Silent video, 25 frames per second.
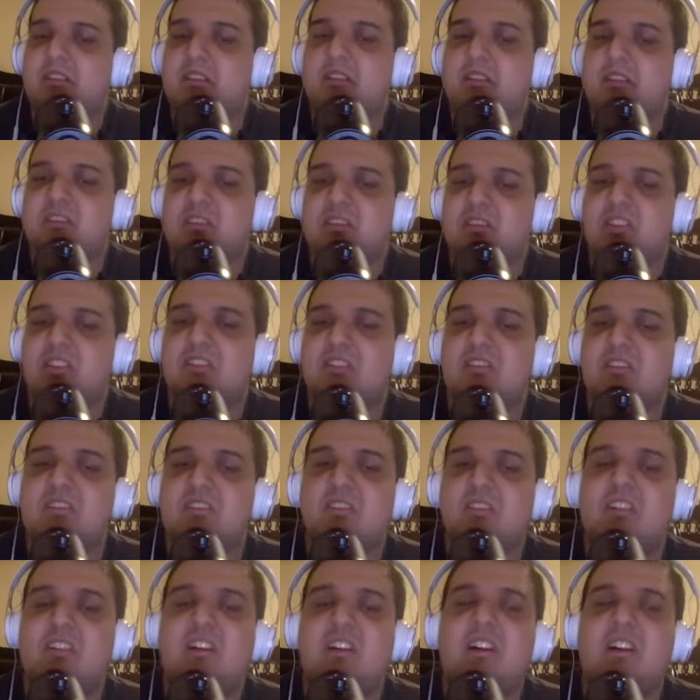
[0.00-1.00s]
Justin,
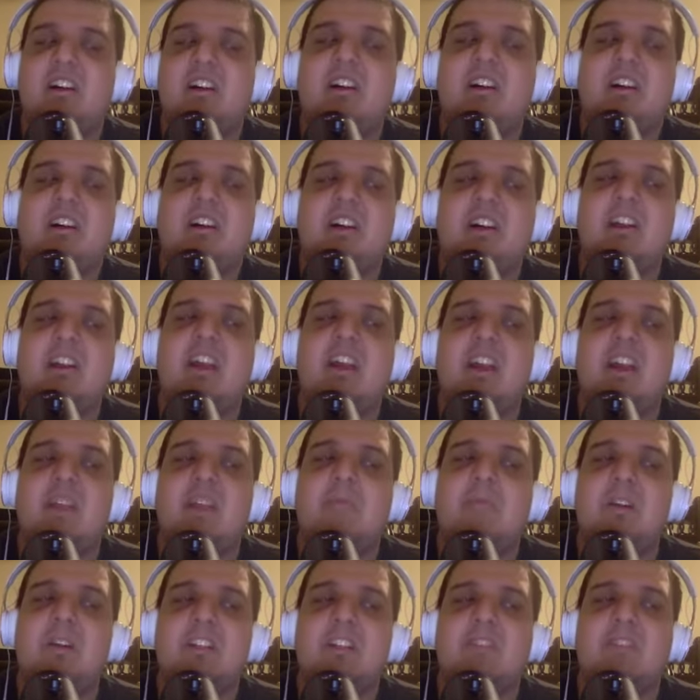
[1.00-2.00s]
uh, and a
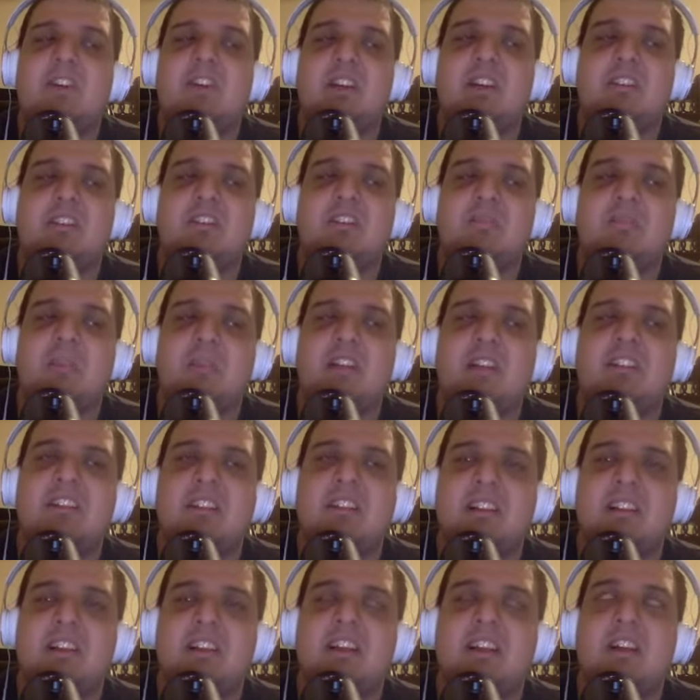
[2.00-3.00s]
bunch of others
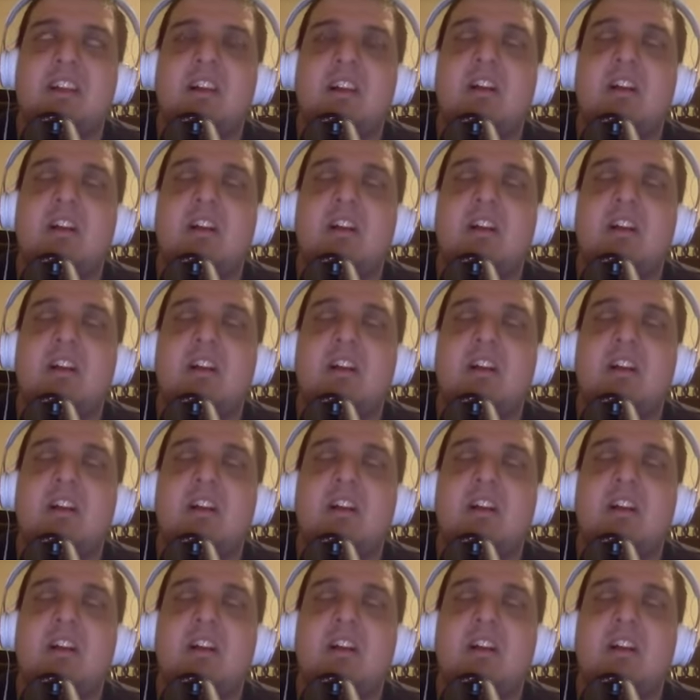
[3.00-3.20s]
basically